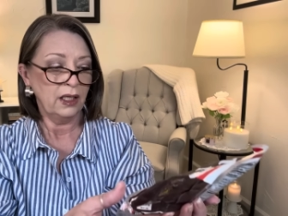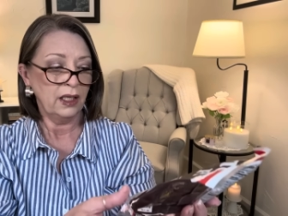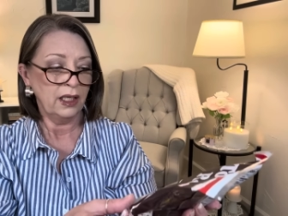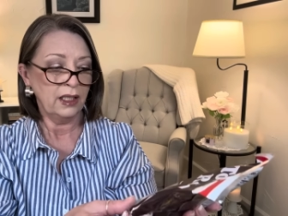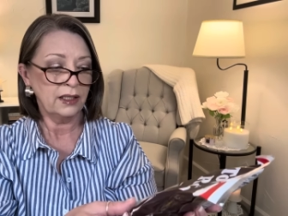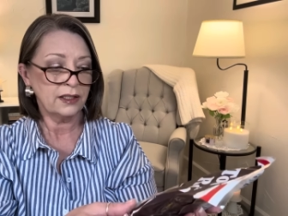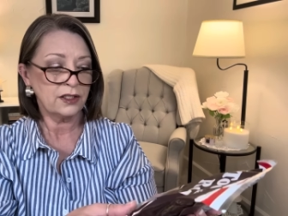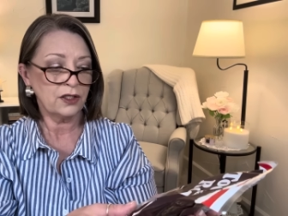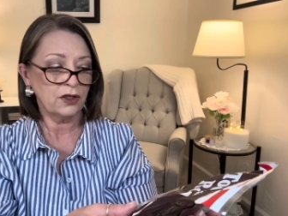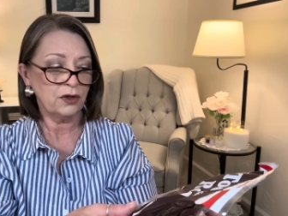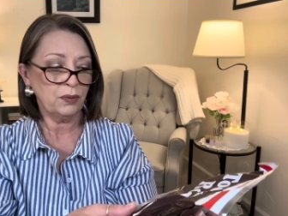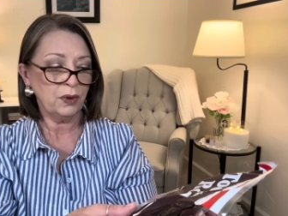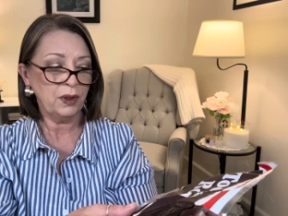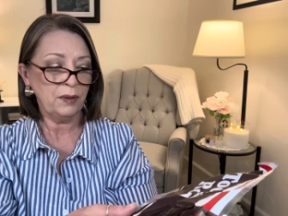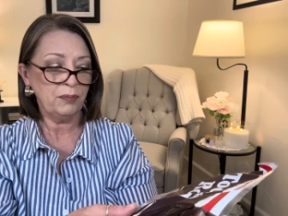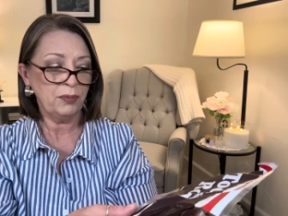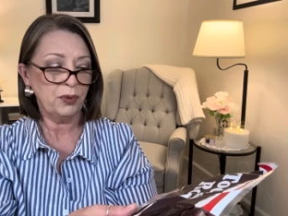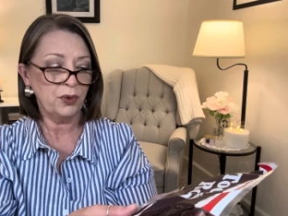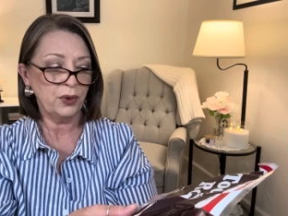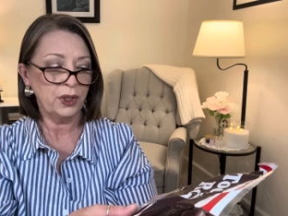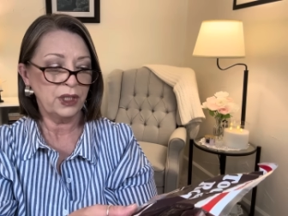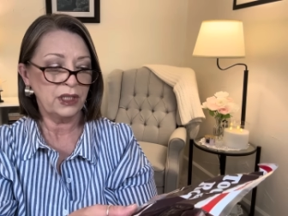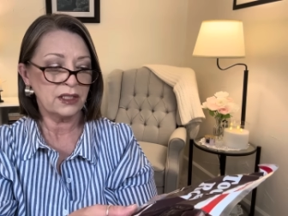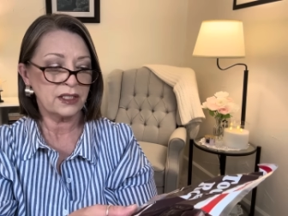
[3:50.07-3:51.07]
It's a
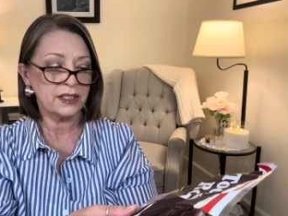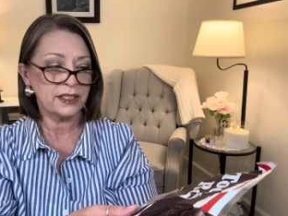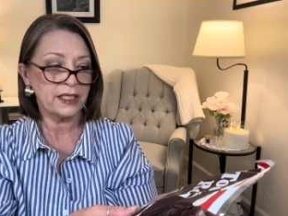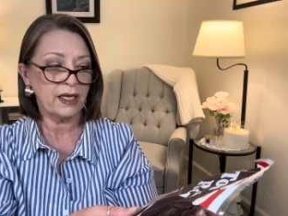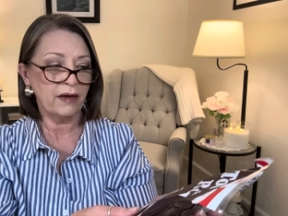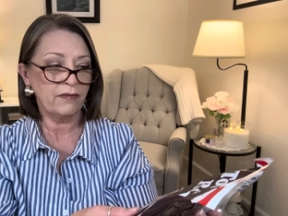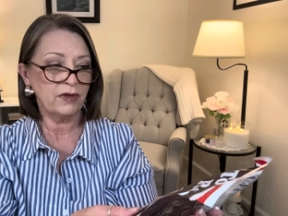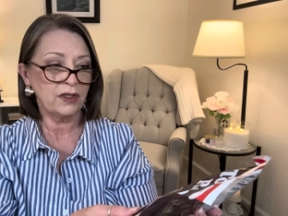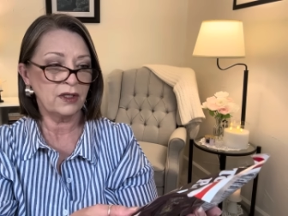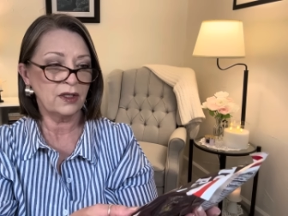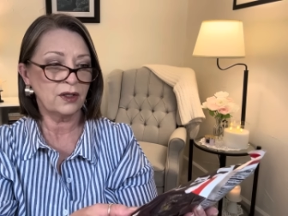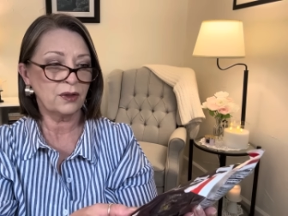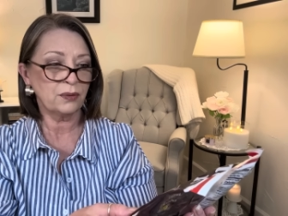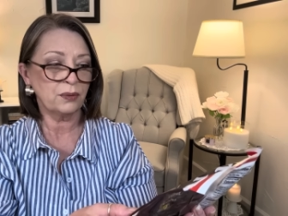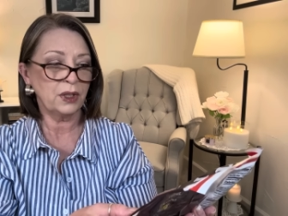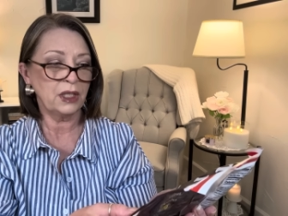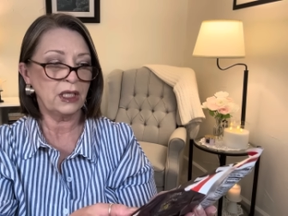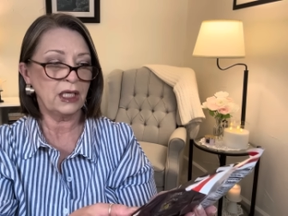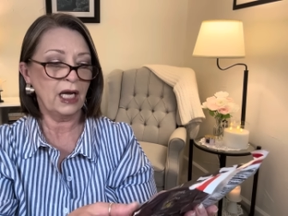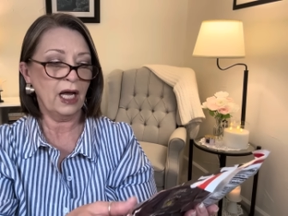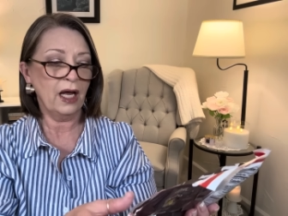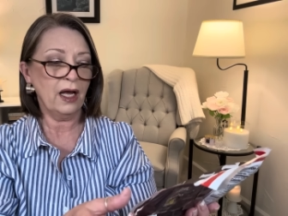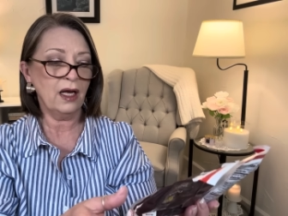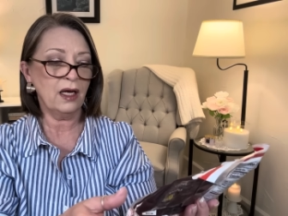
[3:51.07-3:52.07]

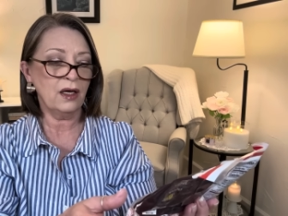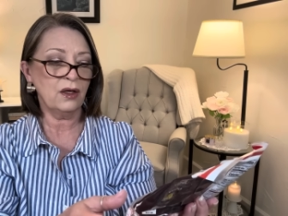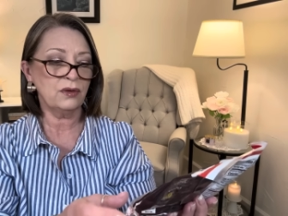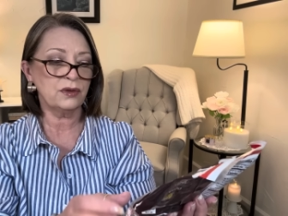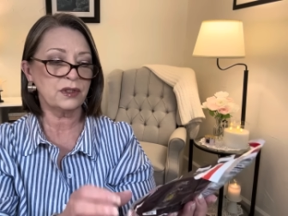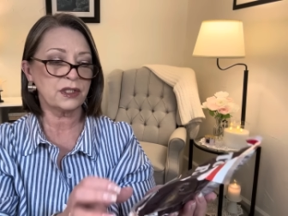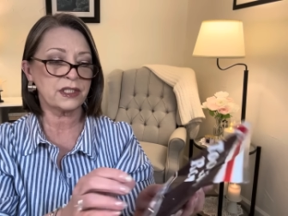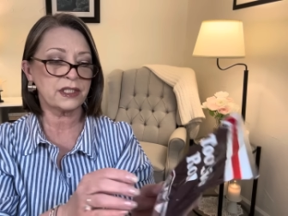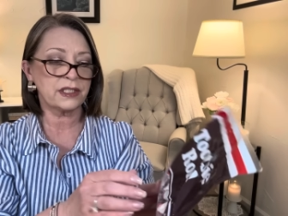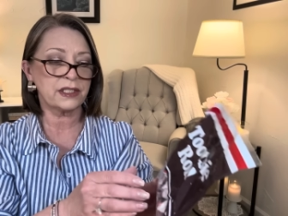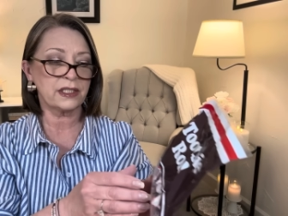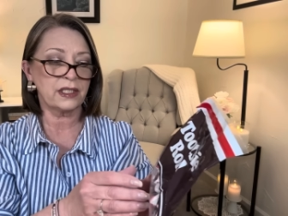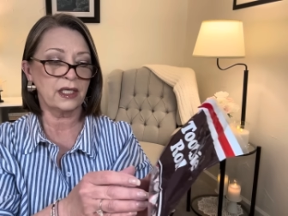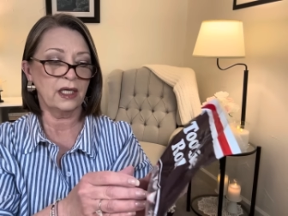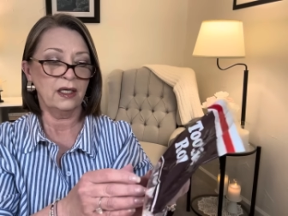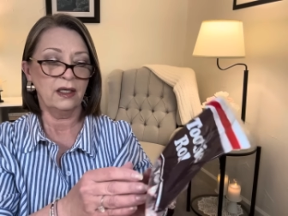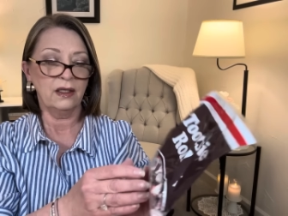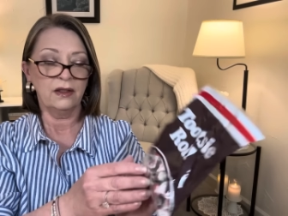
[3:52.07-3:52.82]
3.73 ounce.